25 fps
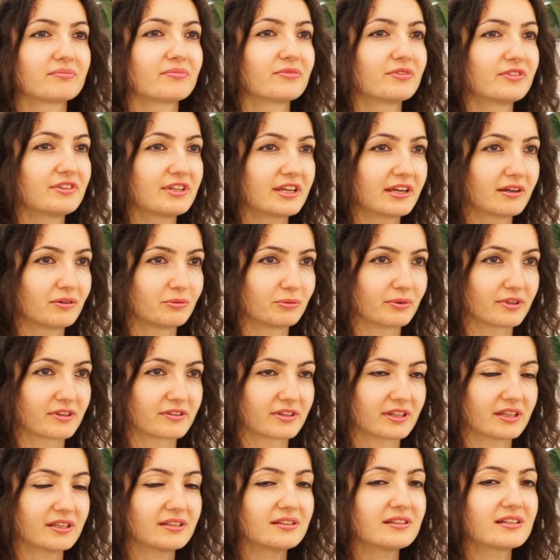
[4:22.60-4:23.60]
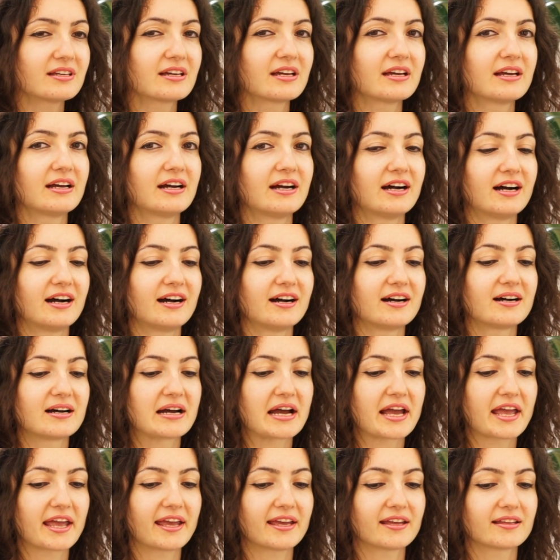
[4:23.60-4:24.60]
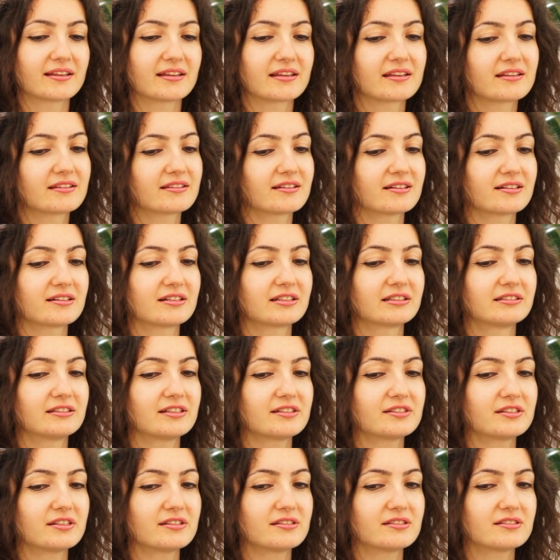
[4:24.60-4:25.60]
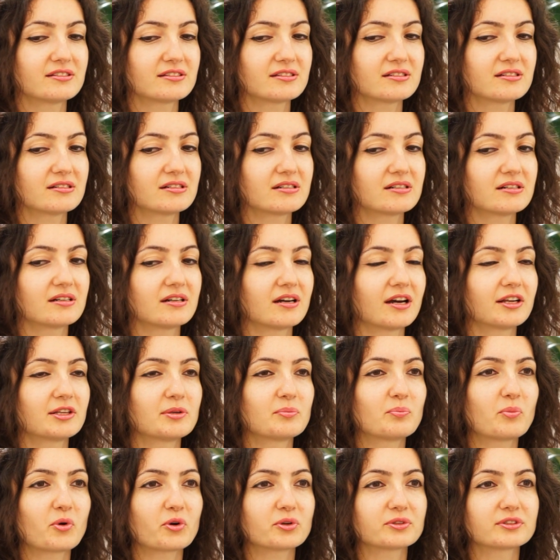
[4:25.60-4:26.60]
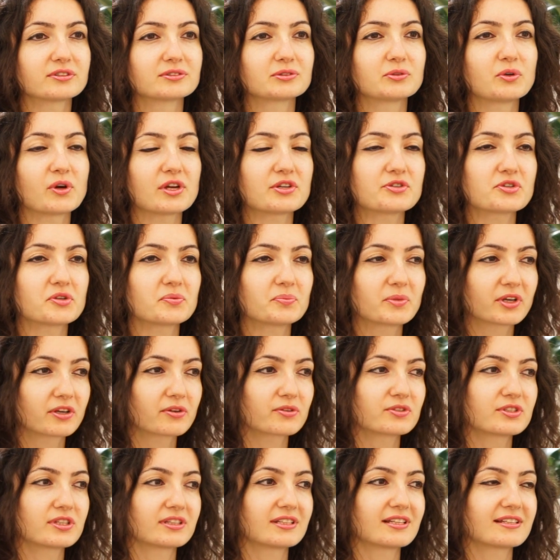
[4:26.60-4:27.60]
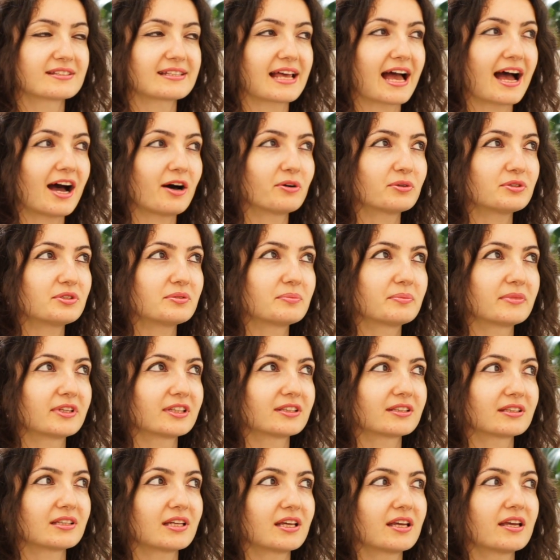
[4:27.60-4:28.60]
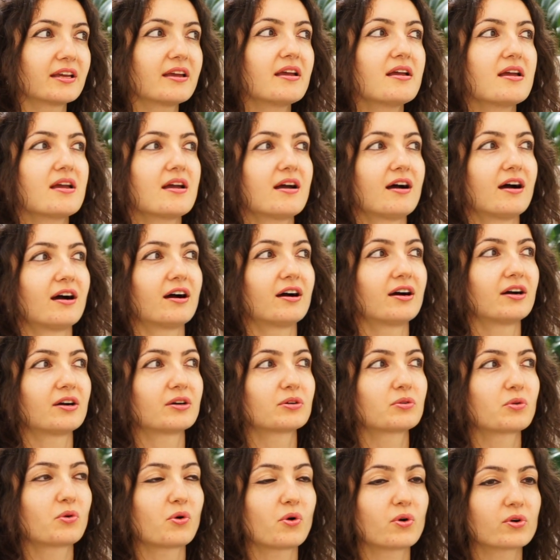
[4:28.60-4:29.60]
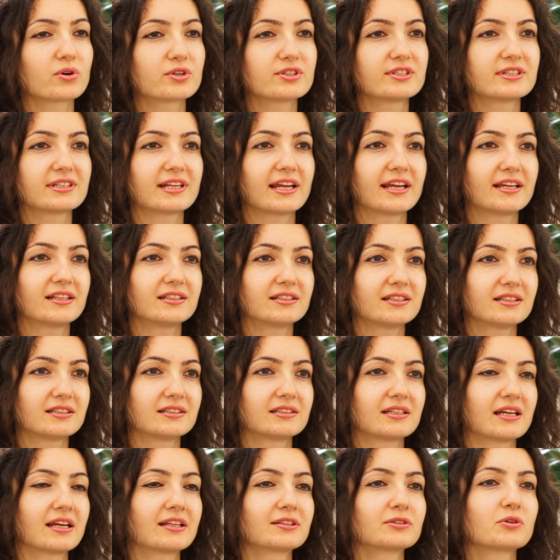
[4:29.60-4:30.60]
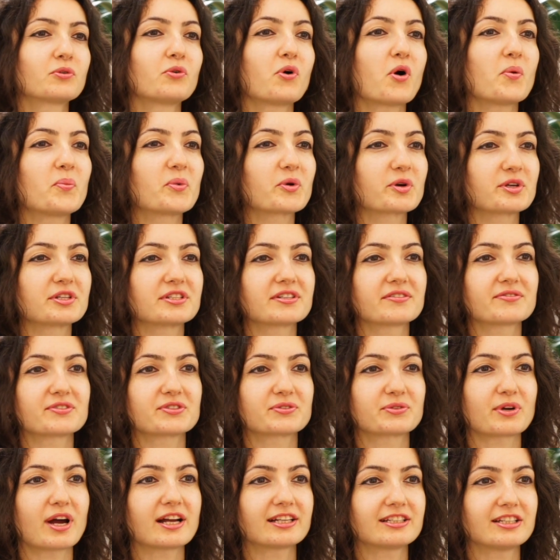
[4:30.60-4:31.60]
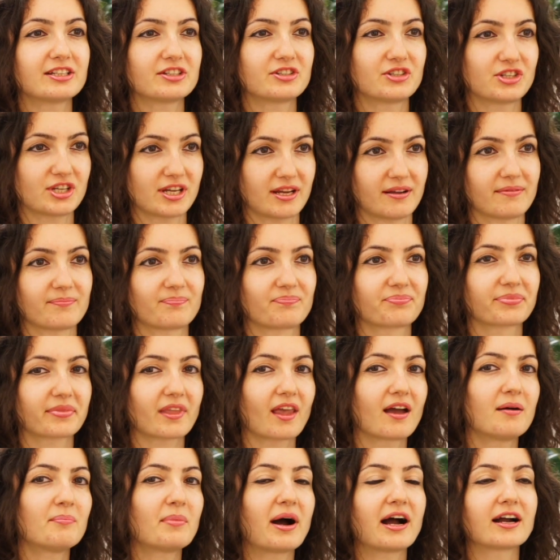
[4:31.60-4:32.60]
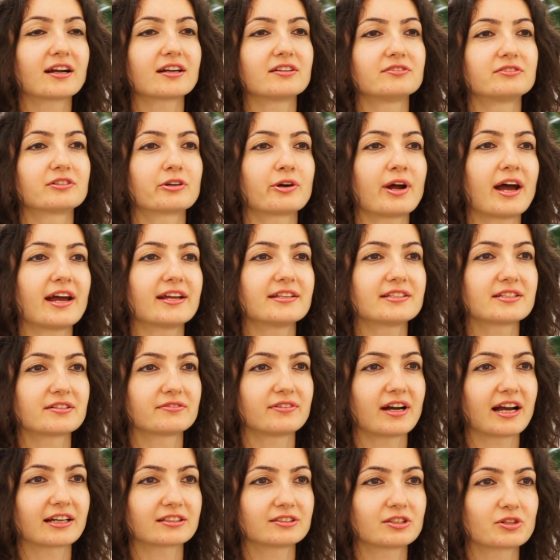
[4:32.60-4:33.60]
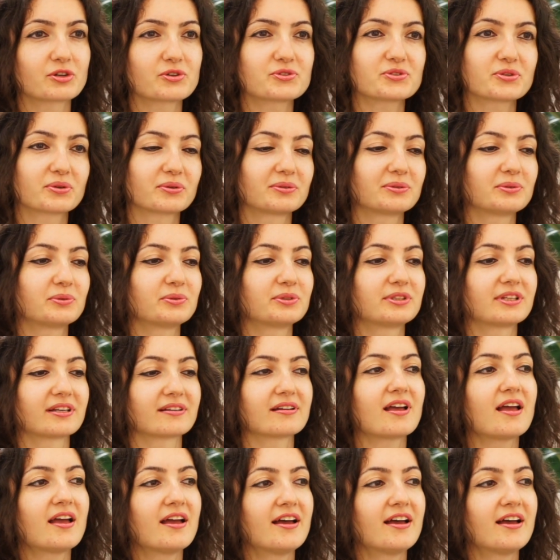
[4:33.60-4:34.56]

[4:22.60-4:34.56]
deal with it. And this is an important question because it is ultimately coordinated and cooperative strategy among a variety of actors, including